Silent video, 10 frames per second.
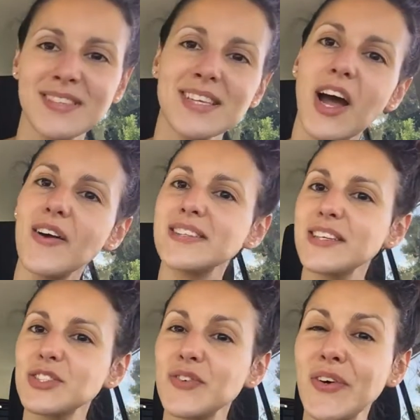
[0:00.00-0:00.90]
Alright,
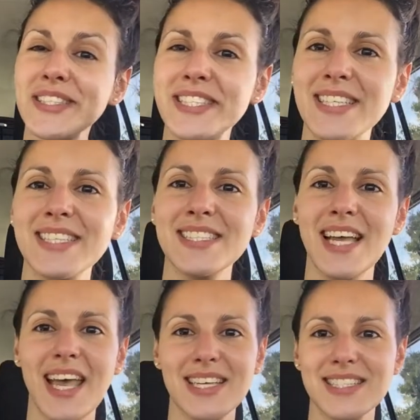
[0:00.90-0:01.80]
thanks for watching
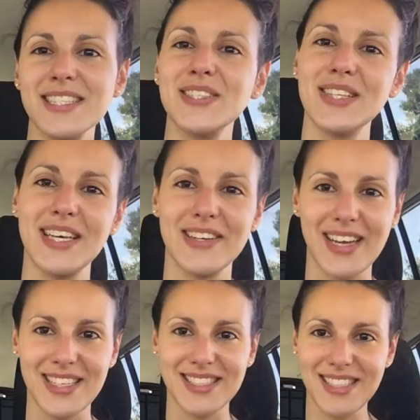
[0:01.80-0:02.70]
and see you later, guys.